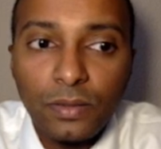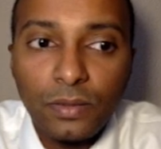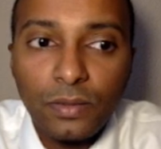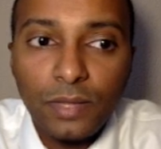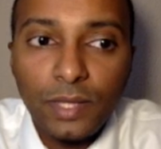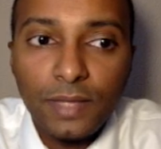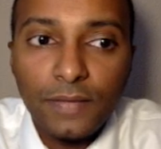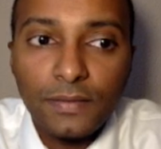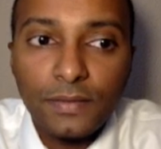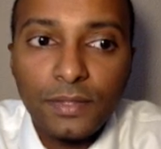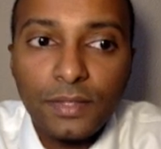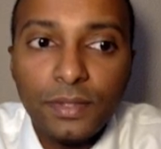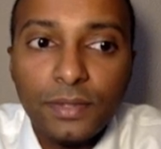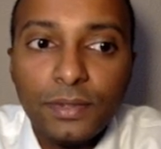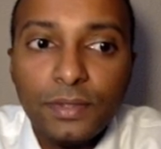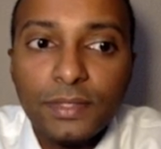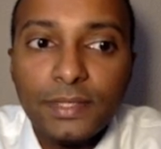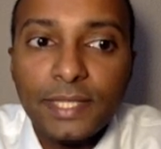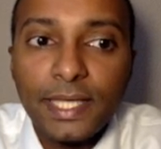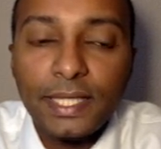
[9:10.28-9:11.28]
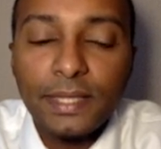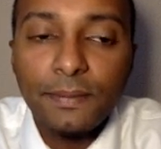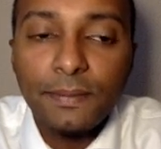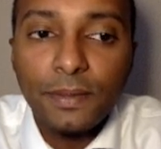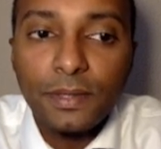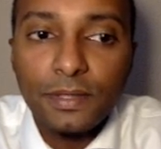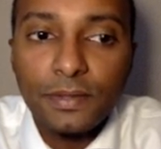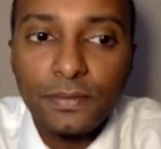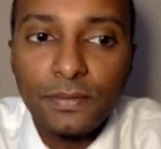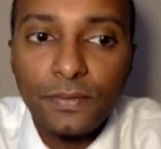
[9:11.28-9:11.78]
We have 2z
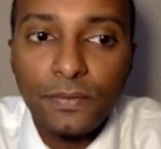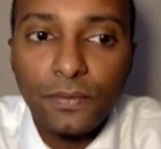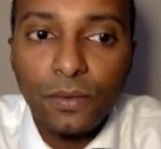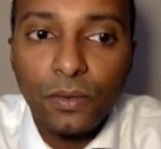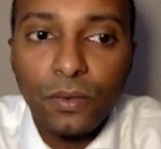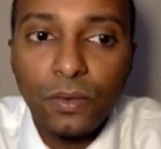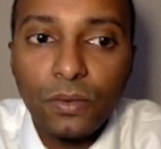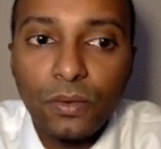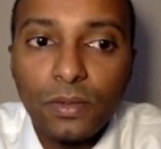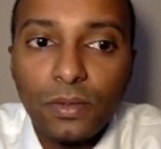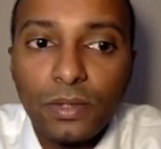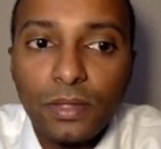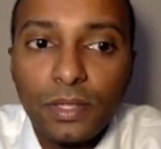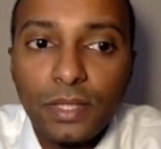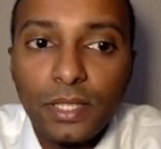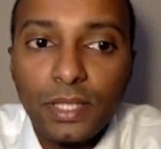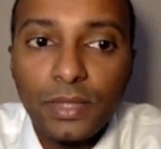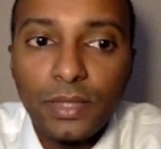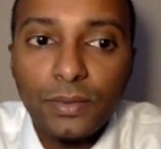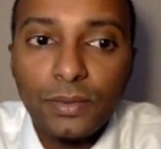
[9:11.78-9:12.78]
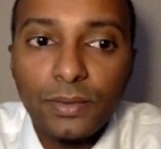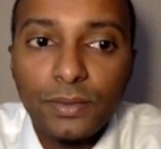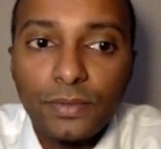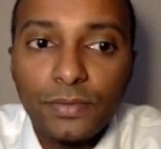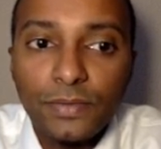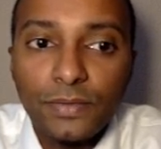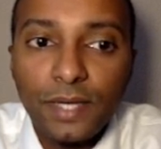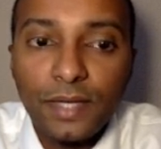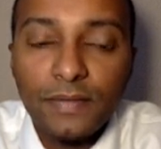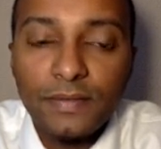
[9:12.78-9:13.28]
plus 4 equals
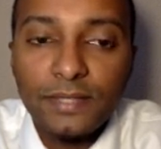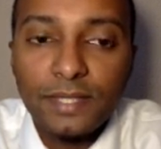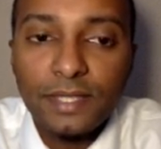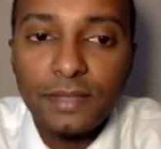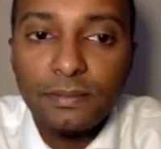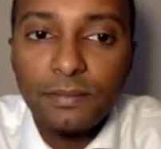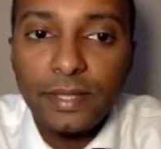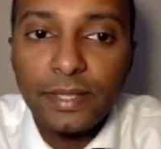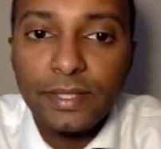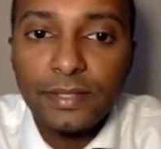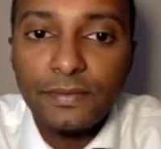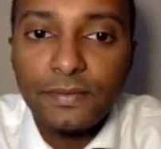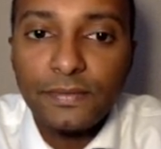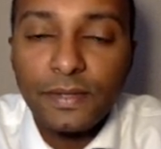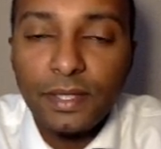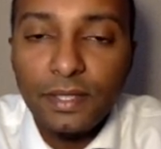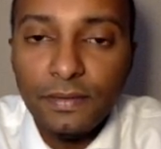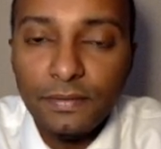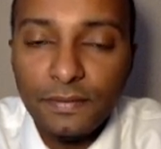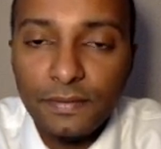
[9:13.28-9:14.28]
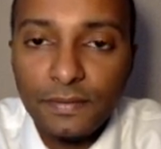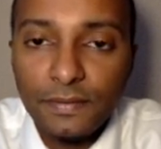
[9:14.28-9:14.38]
5z minus 5.